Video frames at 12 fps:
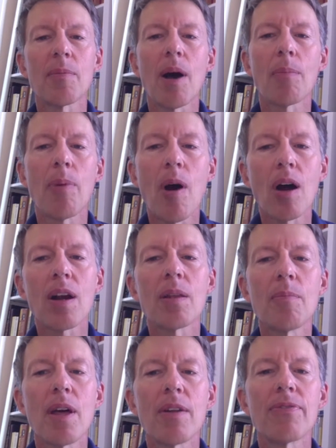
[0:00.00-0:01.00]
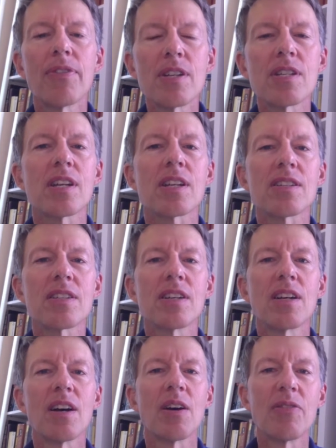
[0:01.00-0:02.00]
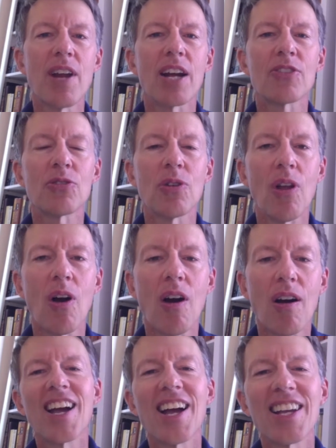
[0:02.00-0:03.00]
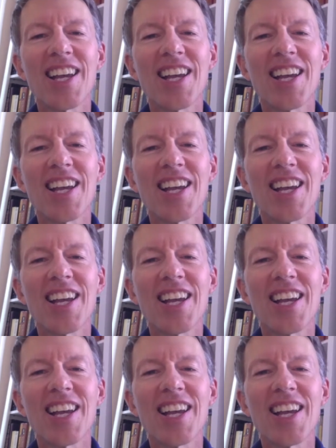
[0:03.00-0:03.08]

about part of the metaphysics of natural law.